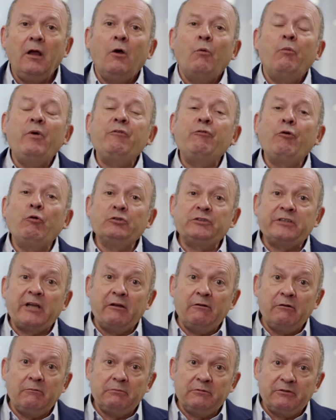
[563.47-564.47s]
We've
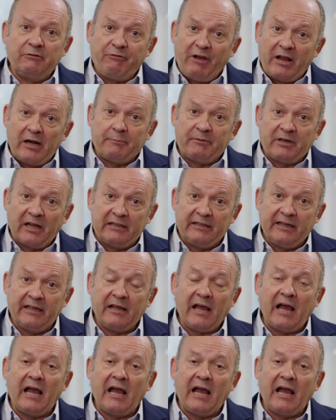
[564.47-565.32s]
also developed, I think,